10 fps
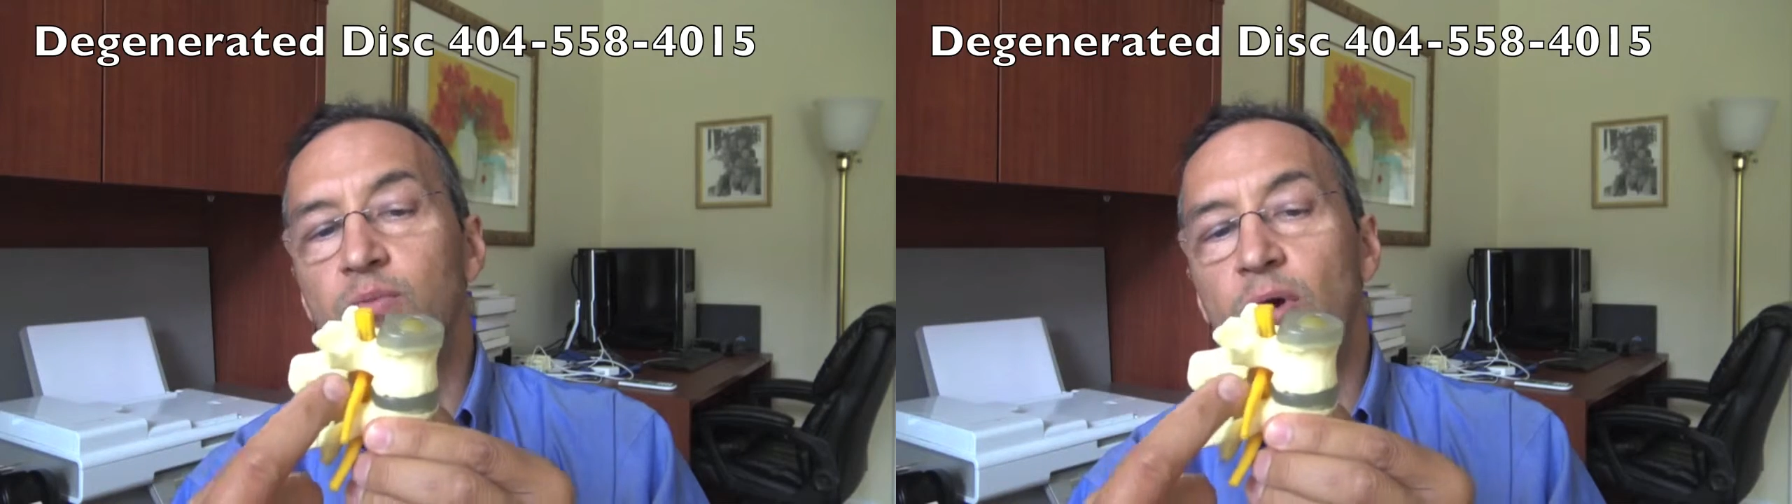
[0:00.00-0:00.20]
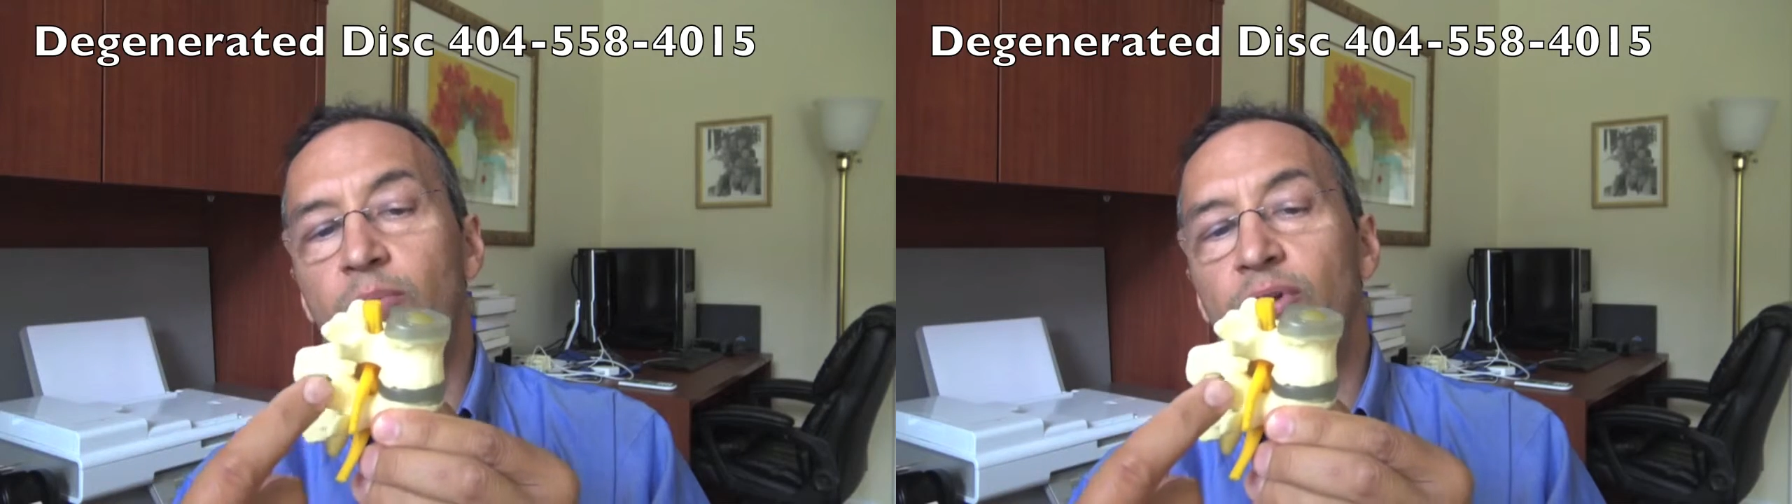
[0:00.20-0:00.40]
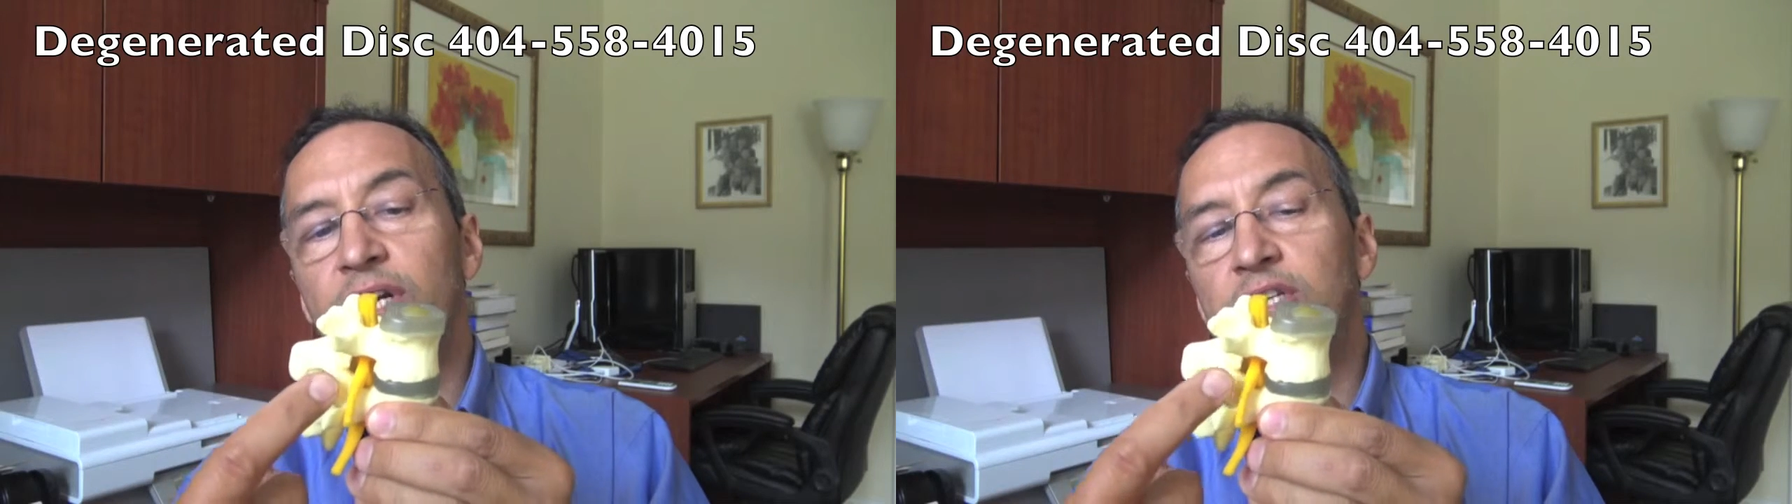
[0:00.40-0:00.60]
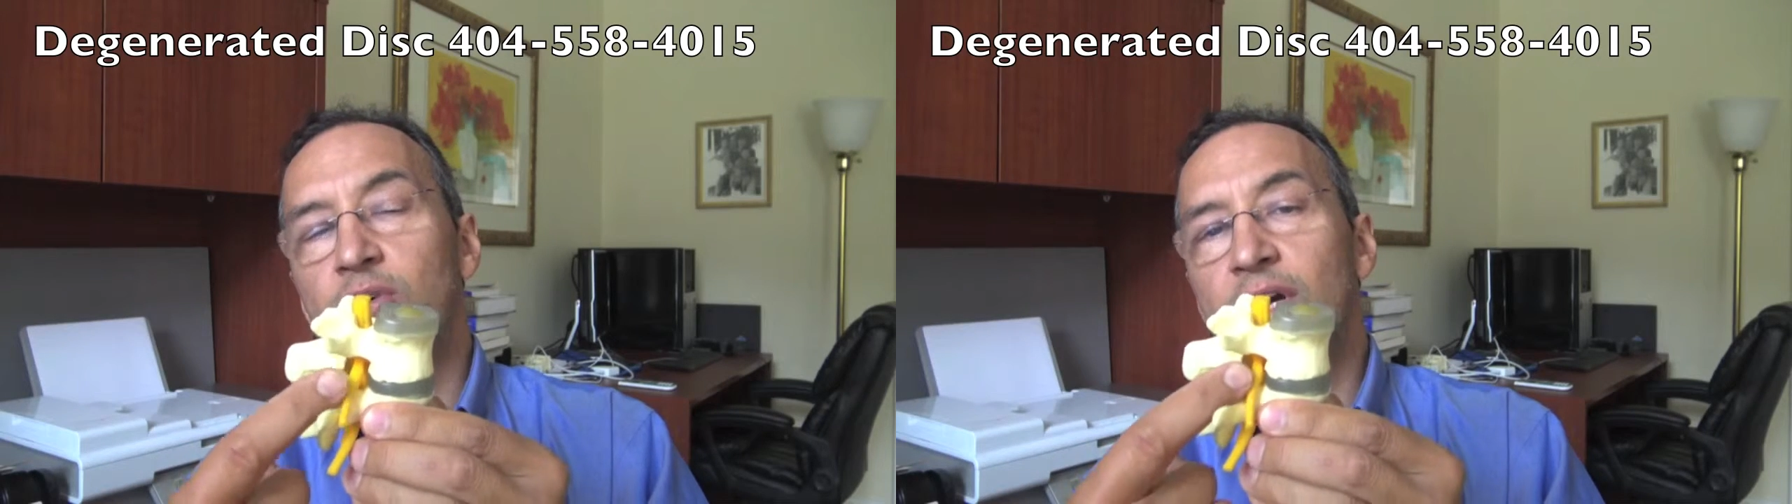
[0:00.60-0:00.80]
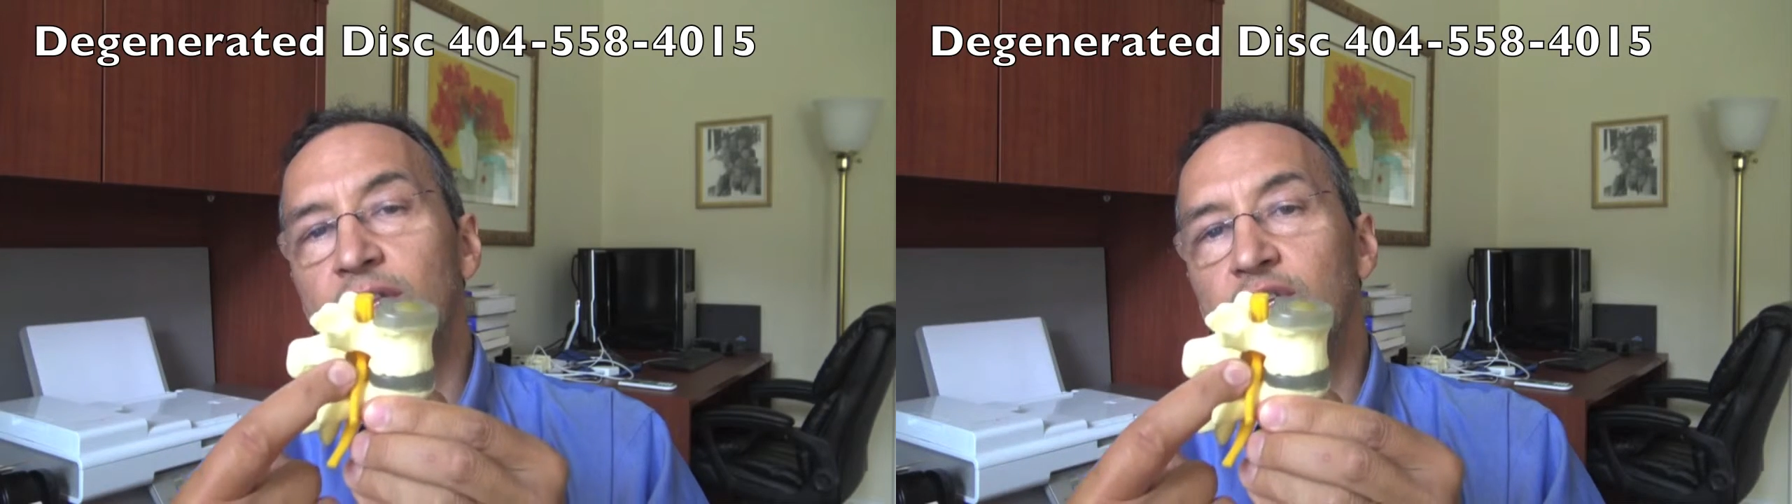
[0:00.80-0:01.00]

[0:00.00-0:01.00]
more pressure on the